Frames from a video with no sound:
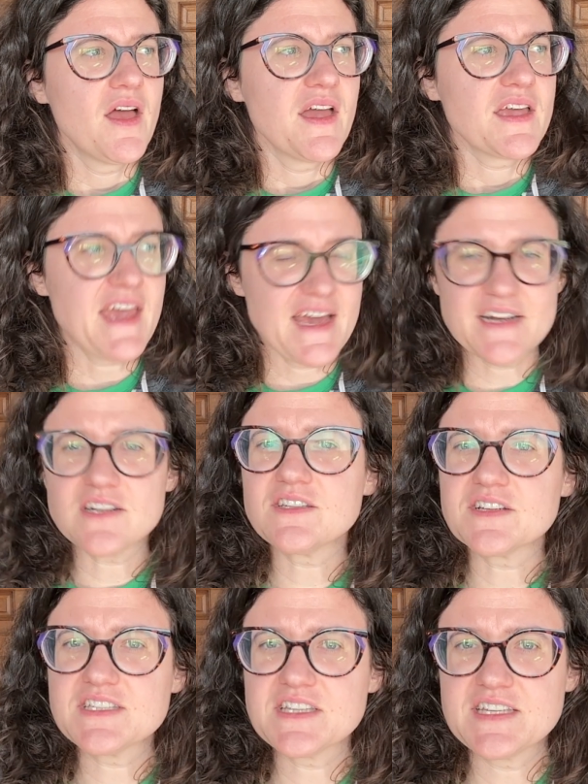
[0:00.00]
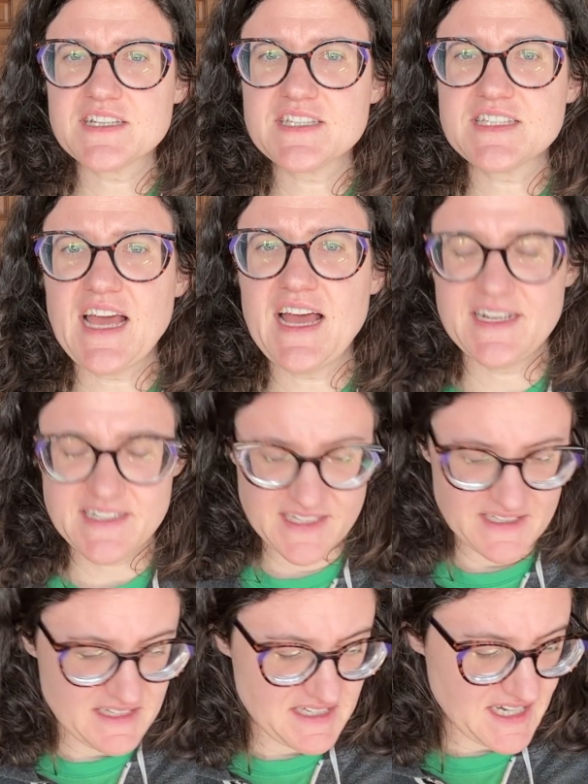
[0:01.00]
Canada looks at this and
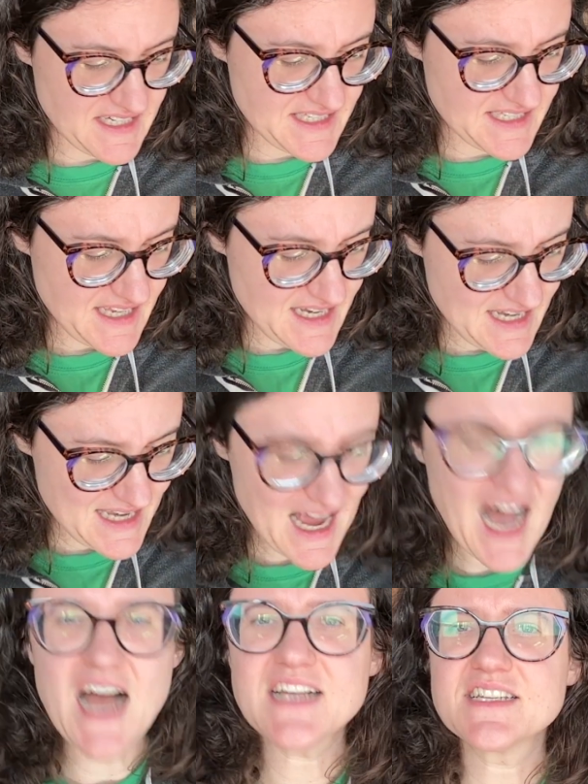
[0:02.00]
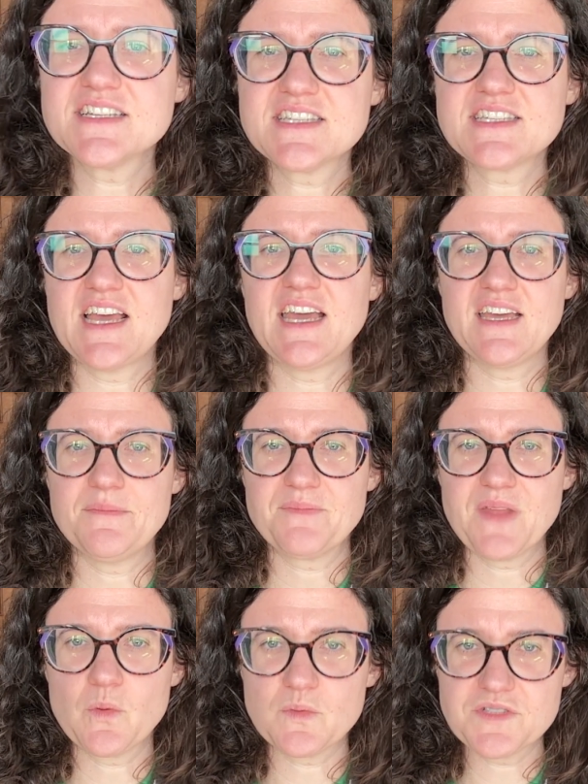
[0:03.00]
does not say
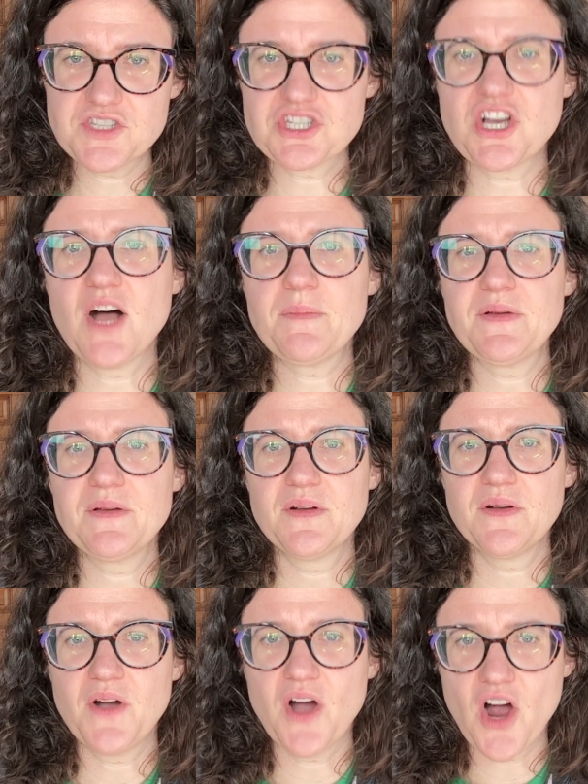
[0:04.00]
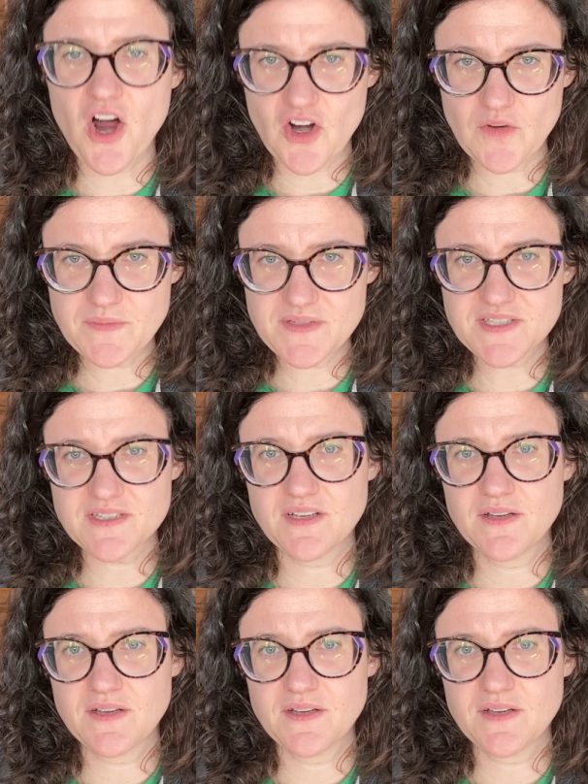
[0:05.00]
it will stop arms